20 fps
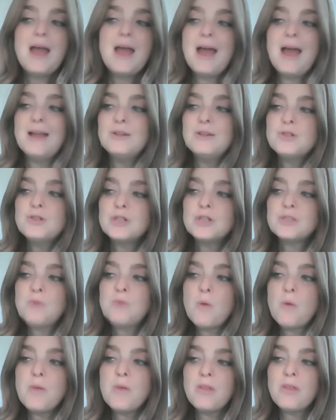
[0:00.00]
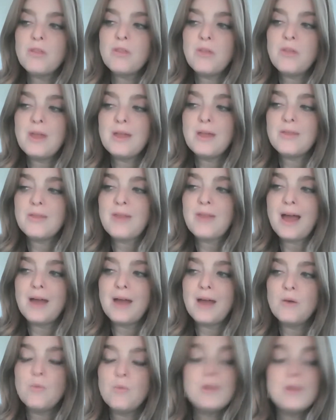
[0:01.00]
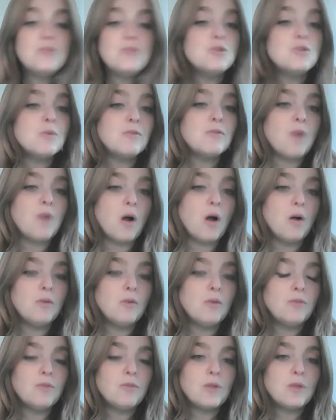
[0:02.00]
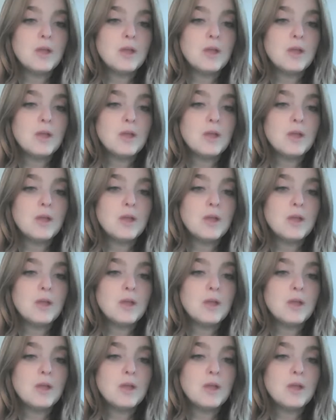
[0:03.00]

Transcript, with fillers: And just when we think that we do evolve,